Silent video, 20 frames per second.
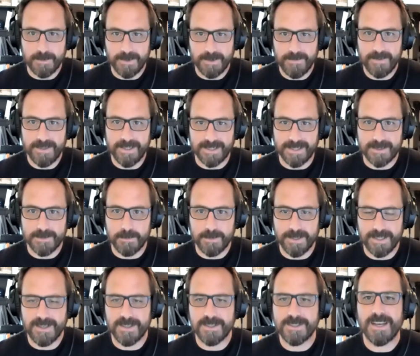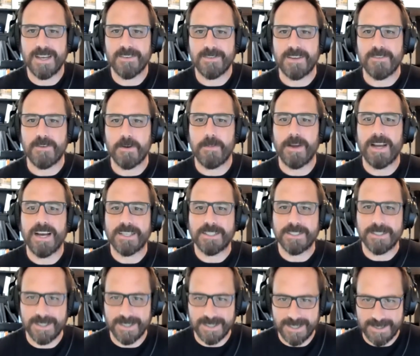be fixed, but you also have to have a
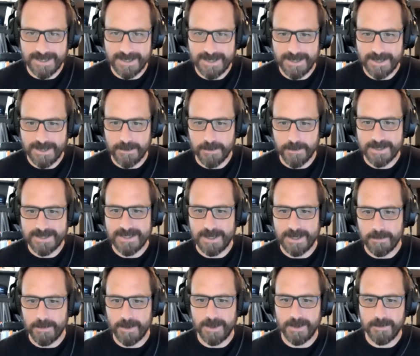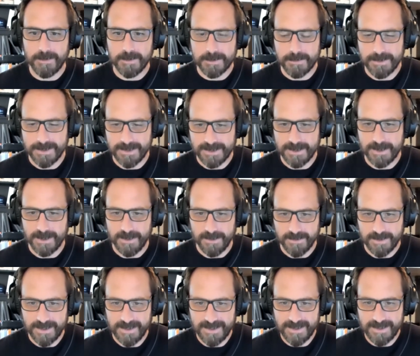passion to continue once that problem's been solved.